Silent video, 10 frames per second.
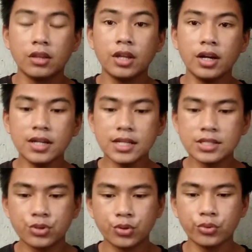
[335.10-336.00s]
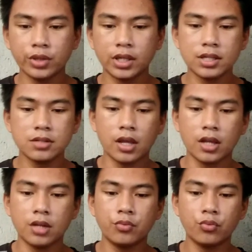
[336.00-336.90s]
they are not doing
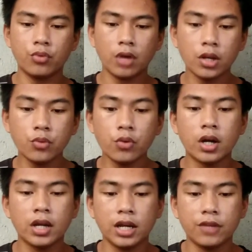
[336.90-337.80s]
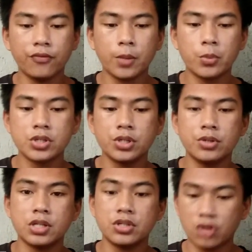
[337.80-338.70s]
anyone any favors
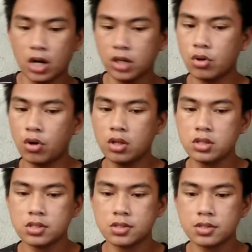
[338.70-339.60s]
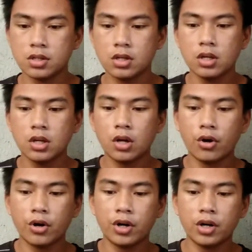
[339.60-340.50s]
using jargons
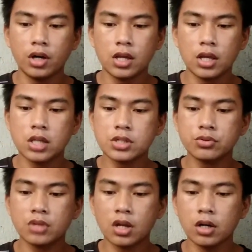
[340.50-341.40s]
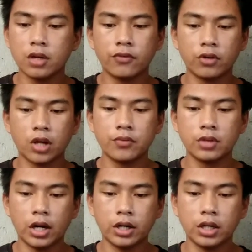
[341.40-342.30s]
or esoteric
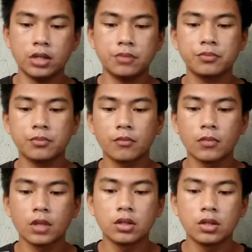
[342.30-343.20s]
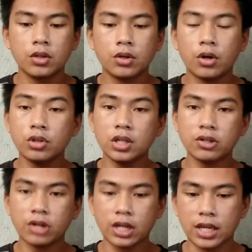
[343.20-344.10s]
vocabulary. Only
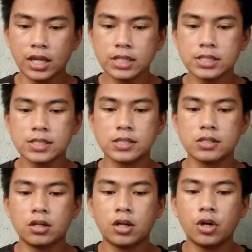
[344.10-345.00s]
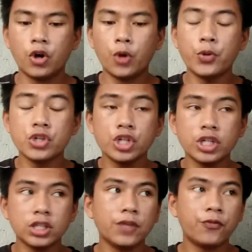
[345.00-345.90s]
creates
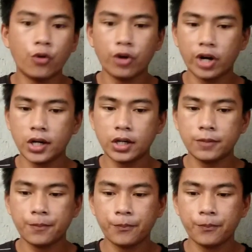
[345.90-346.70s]
opportunity for